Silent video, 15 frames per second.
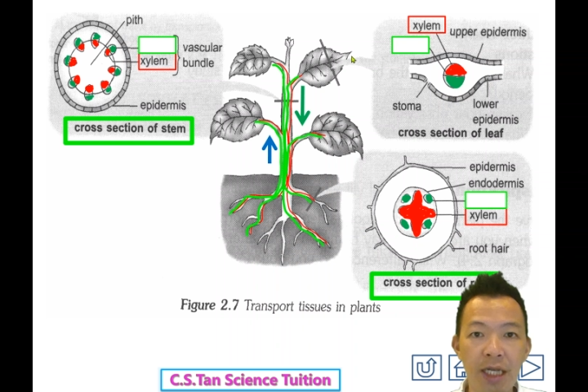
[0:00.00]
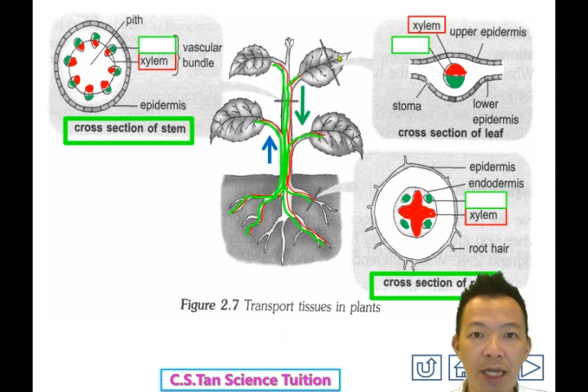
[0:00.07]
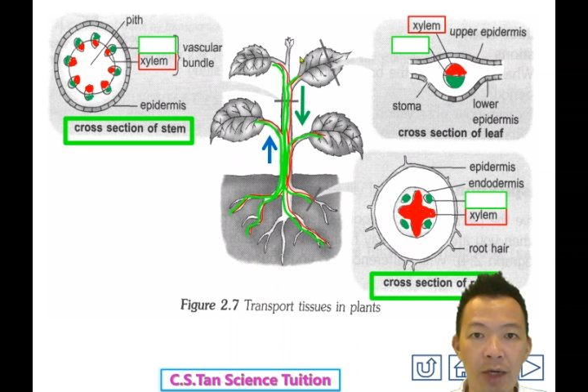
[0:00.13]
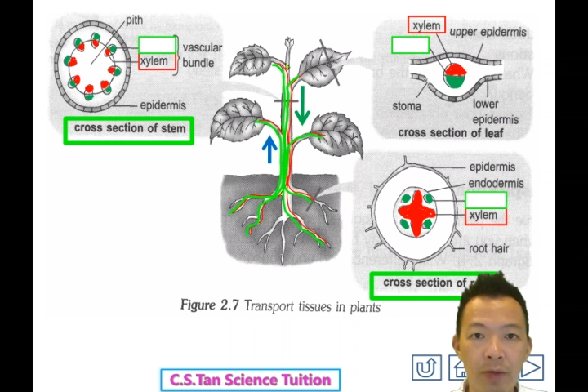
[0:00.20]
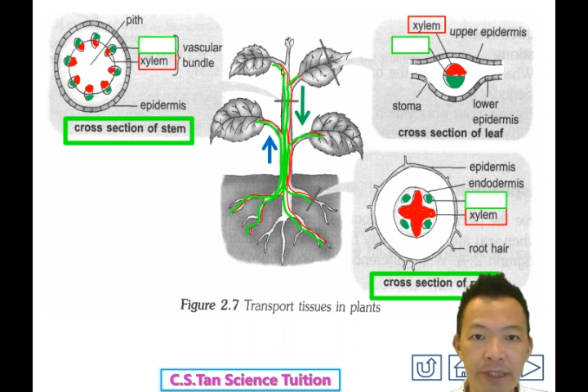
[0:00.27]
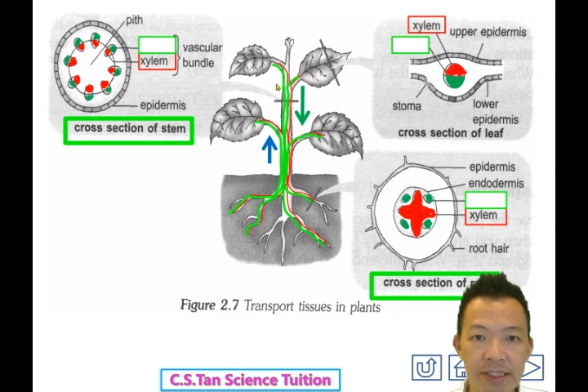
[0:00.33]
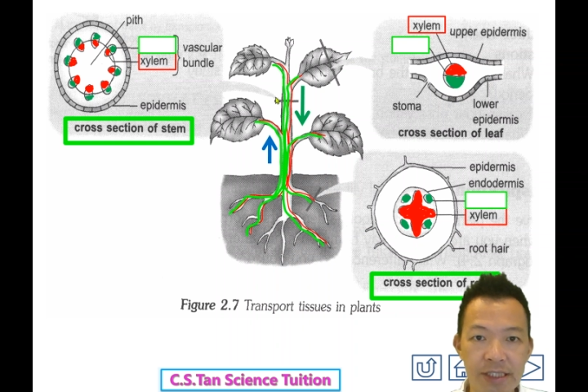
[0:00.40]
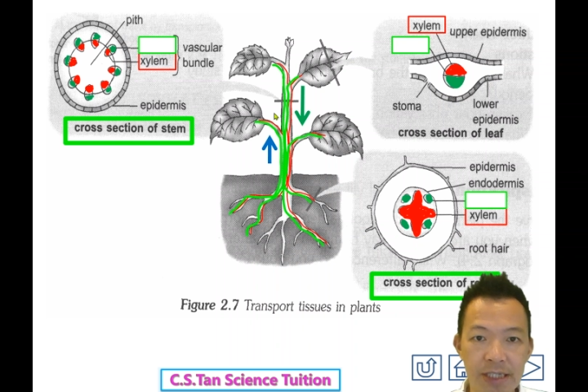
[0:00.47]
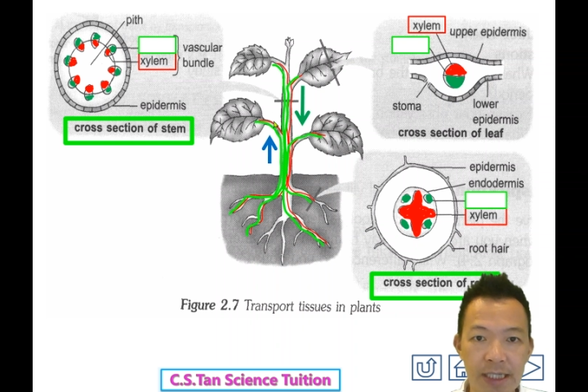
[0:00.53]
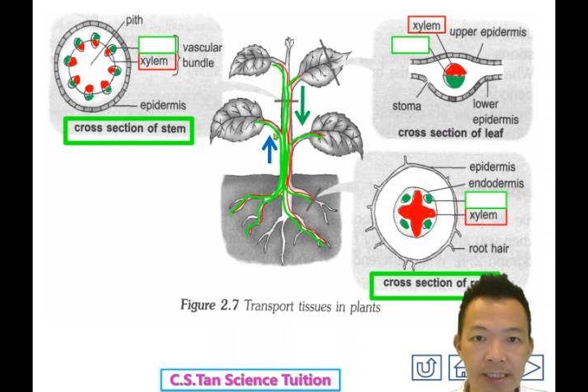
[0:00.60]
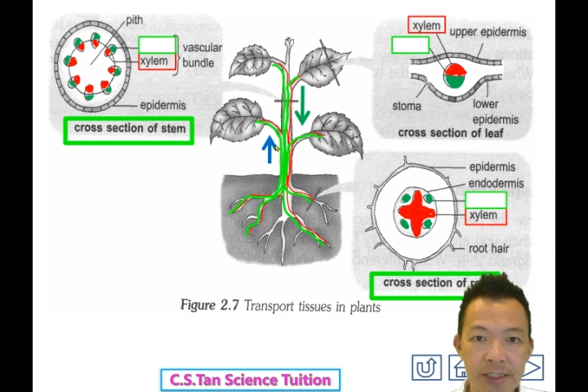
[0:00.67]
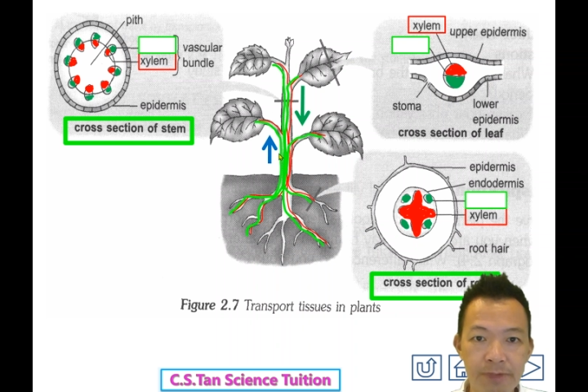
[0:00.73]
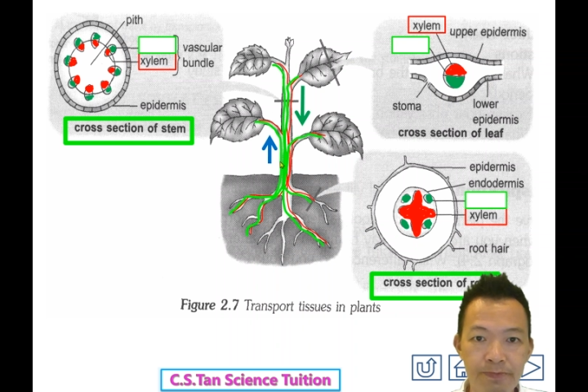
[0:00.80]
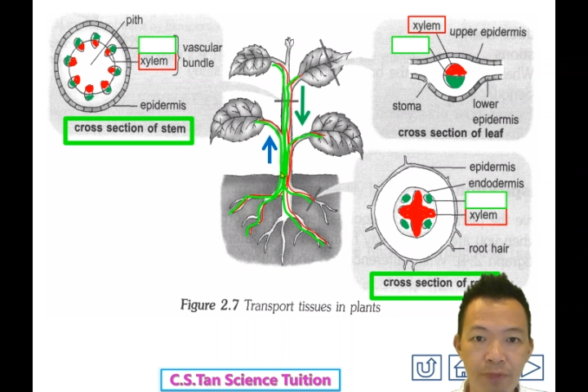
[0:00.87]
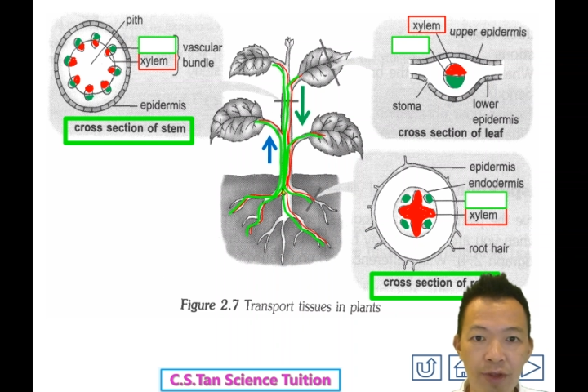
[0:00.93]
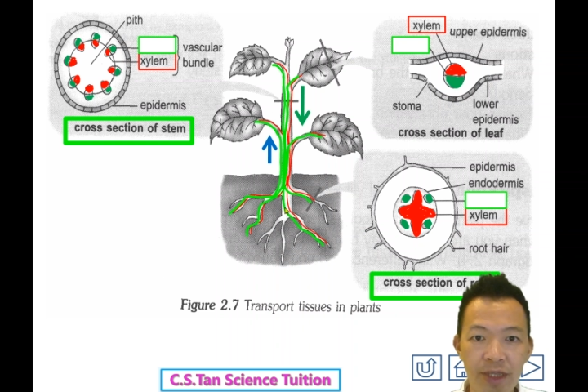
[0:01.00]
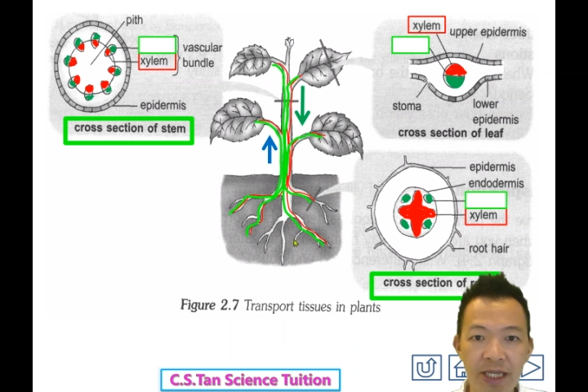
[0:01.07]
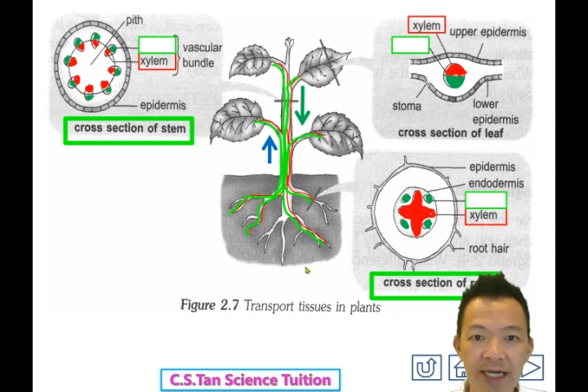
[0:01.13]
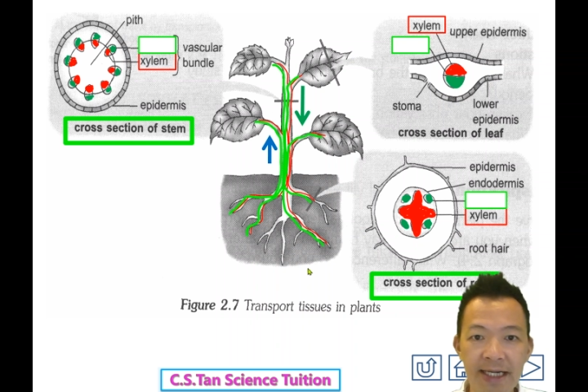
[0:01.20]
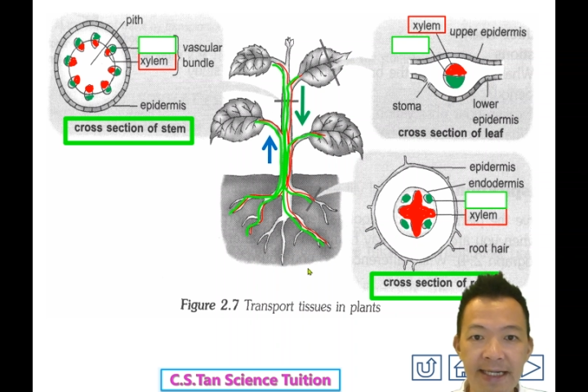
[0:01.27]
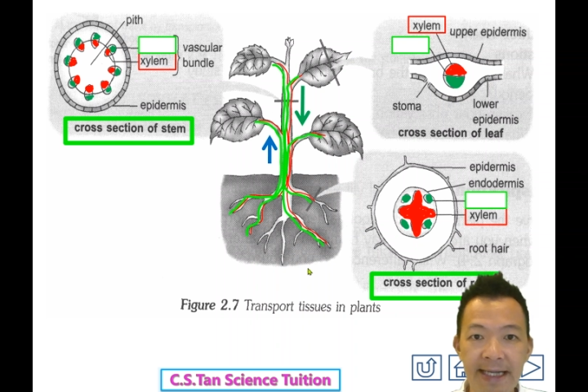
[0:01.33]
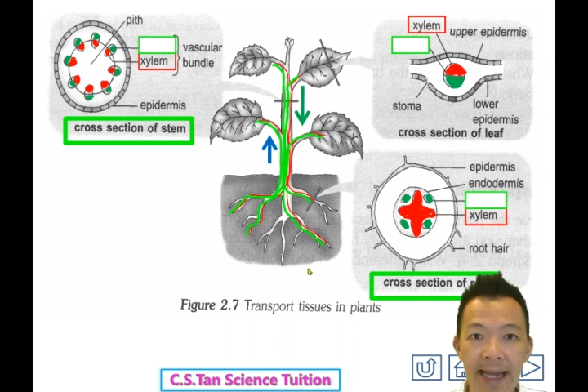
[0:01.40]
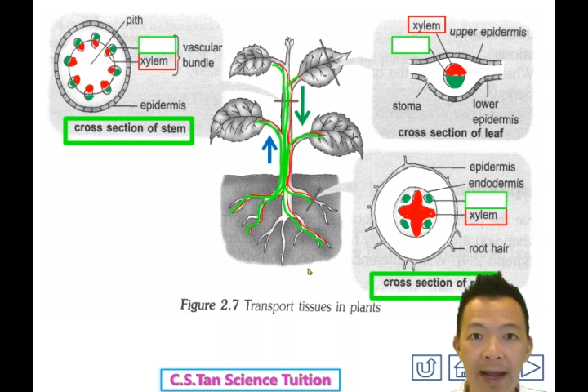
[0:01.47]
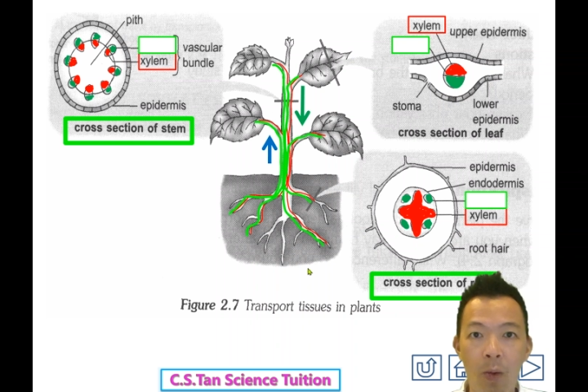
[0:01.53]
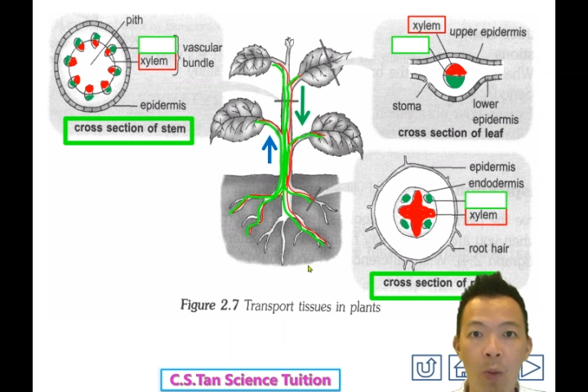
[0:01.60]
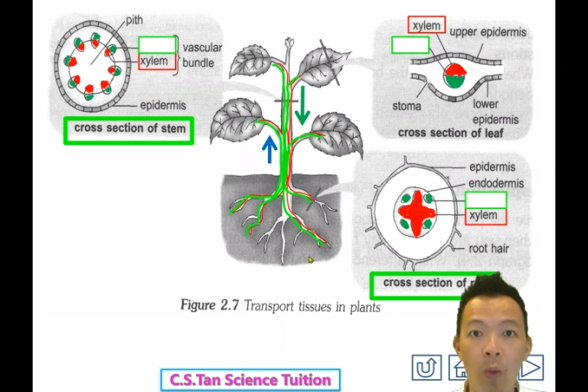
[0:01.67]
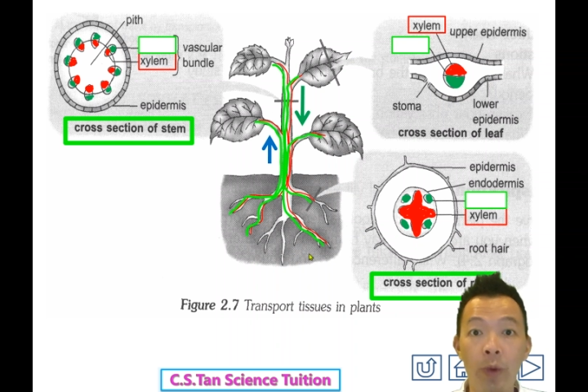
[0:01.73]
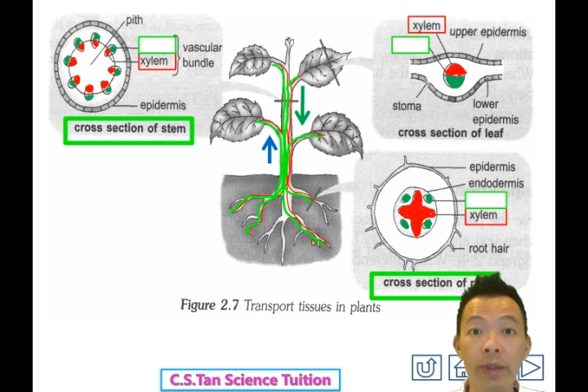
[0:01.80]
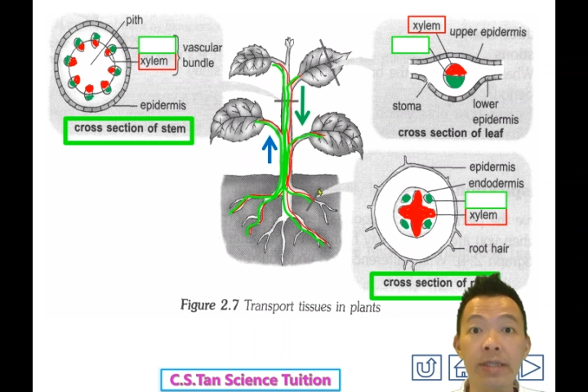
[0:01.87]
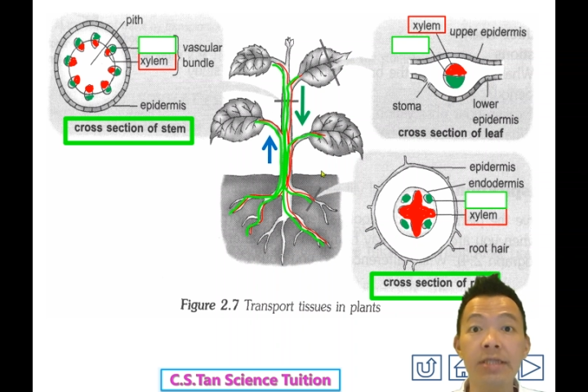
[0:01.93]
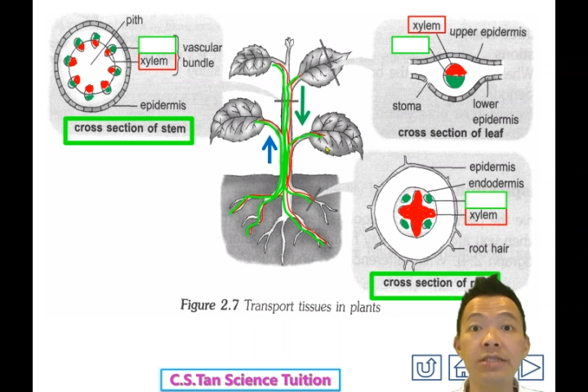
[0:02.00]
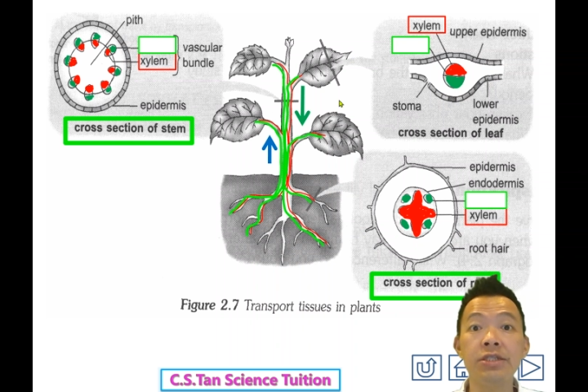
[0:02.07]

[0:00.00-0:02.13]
will be transported downward,